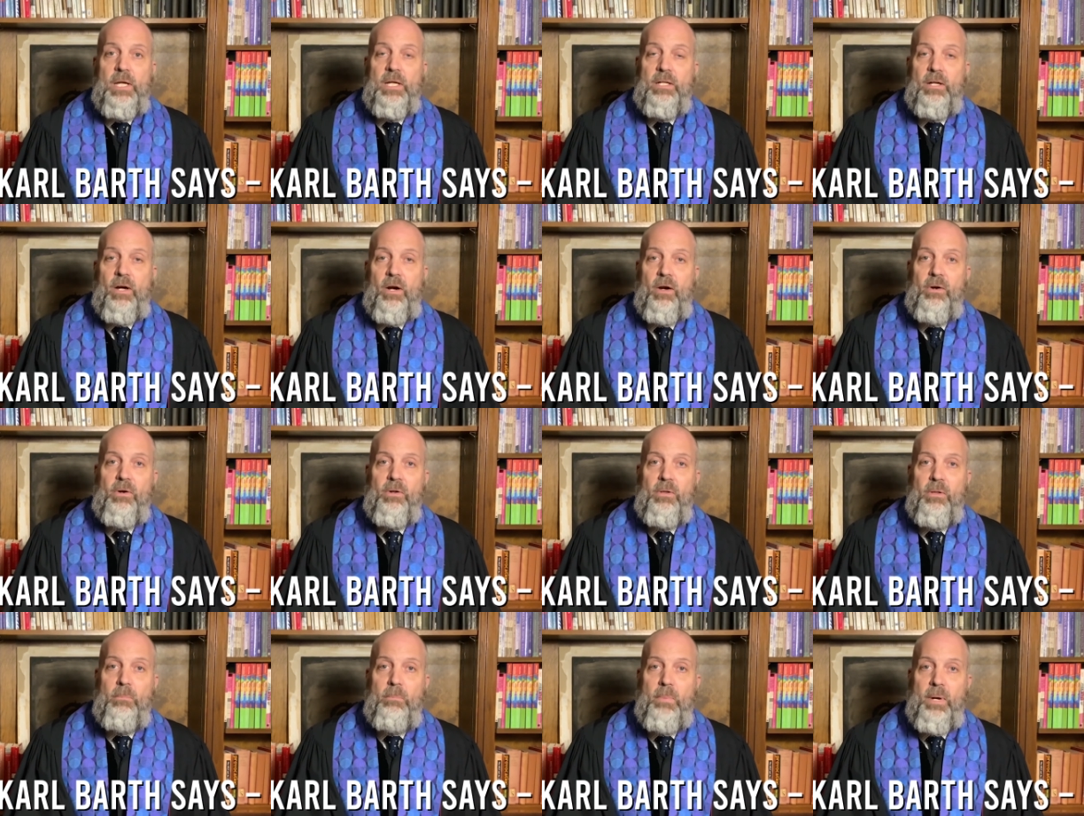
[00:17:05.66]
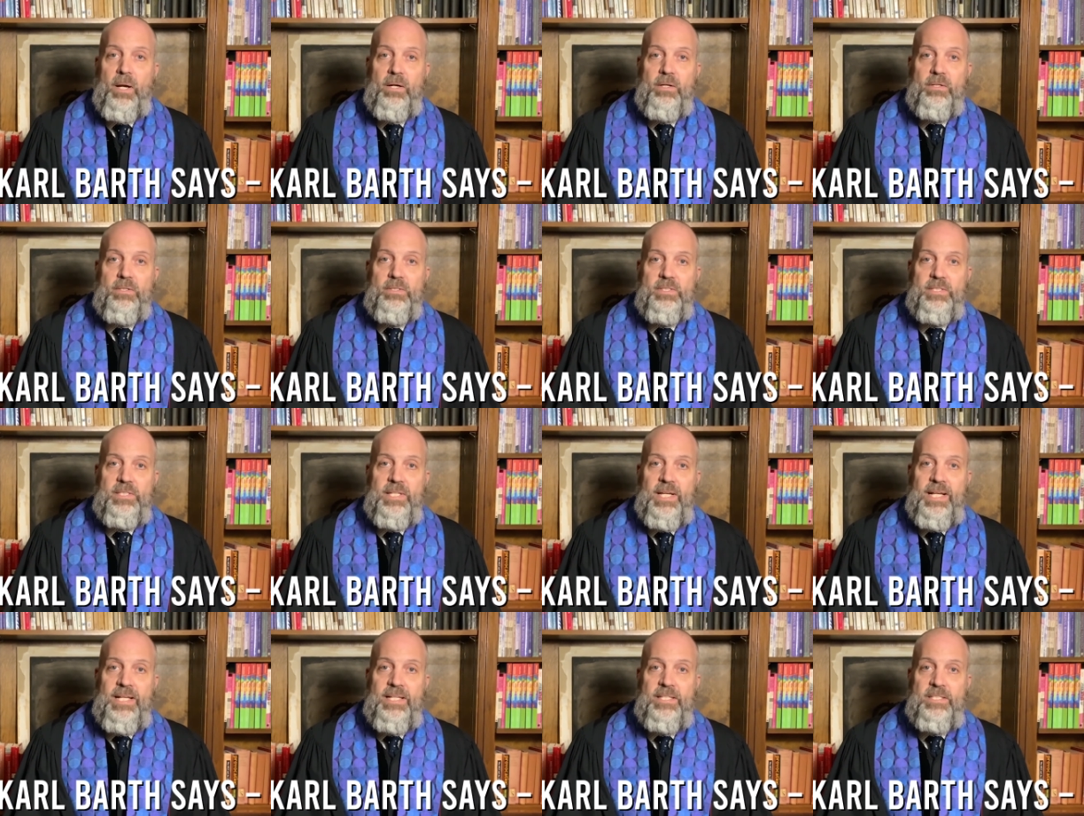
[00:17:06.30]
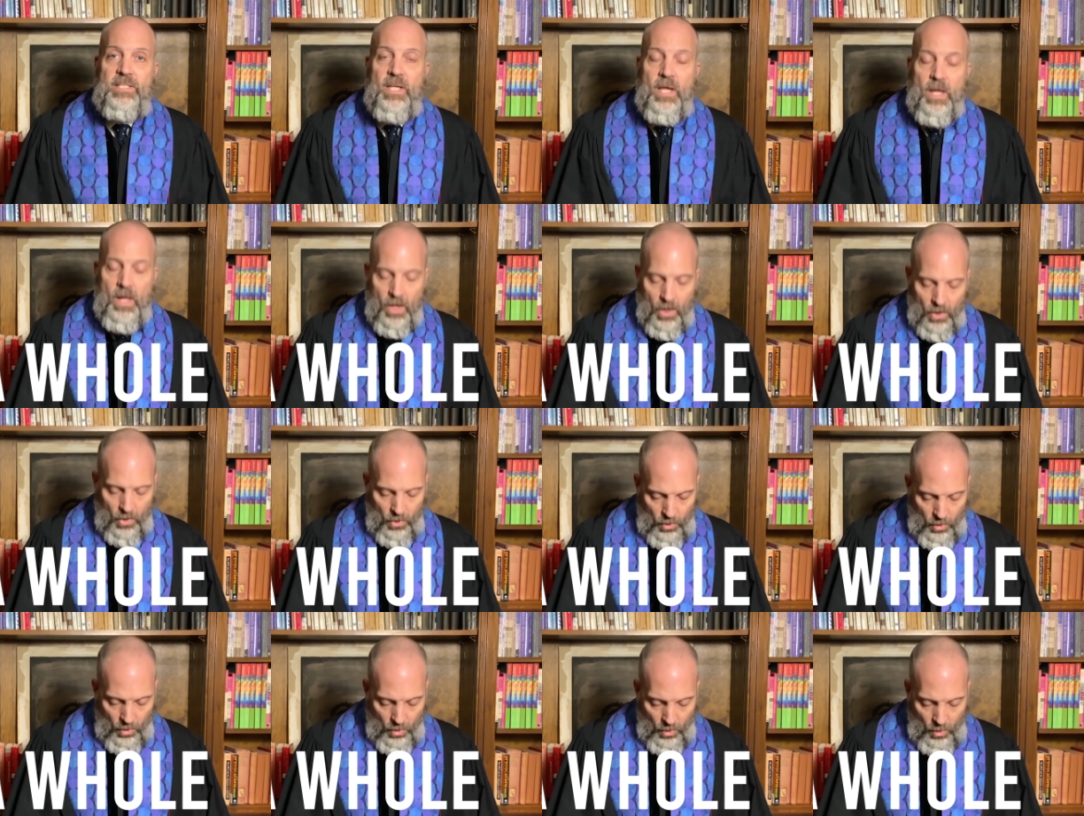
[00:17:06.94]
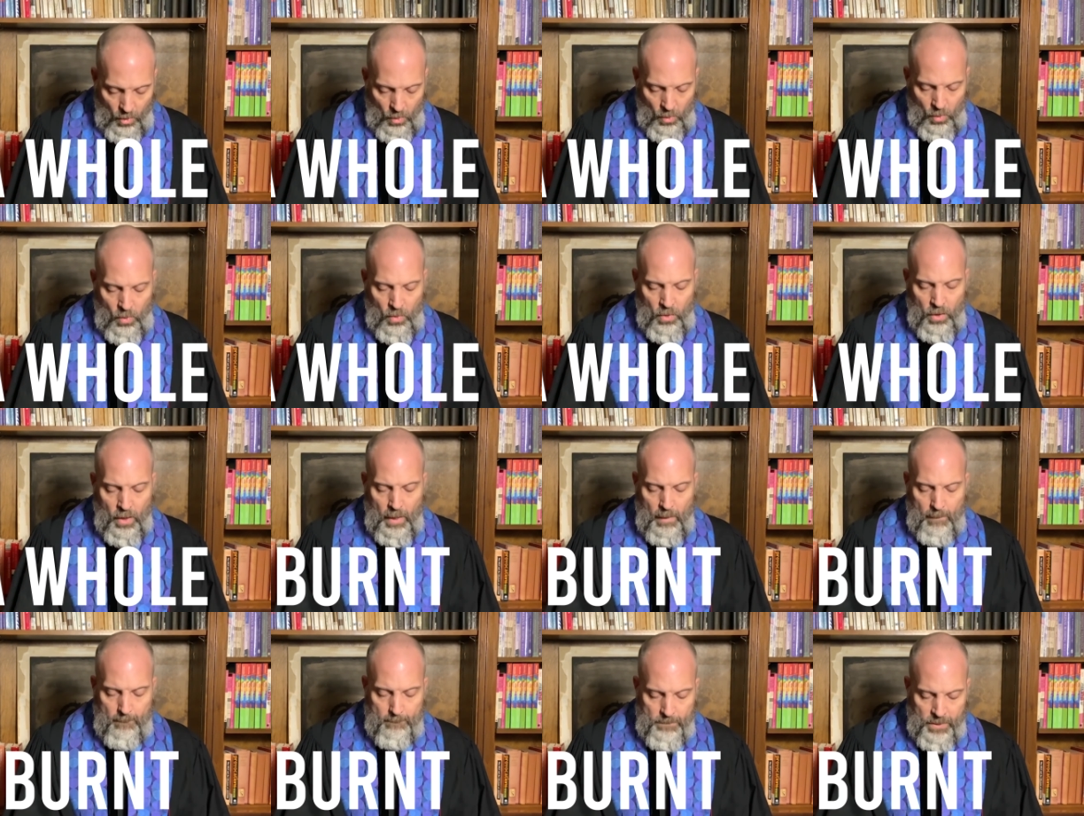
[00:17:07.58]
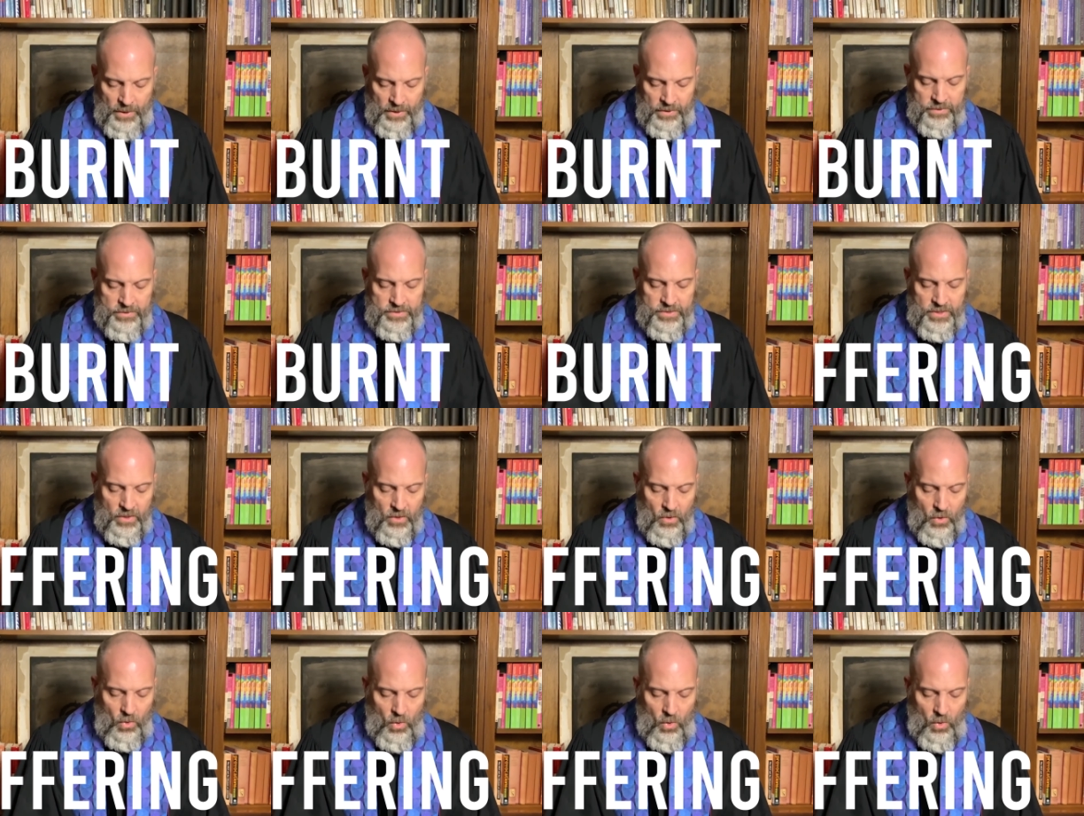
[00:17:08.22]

Karl Barth says, a whole burnt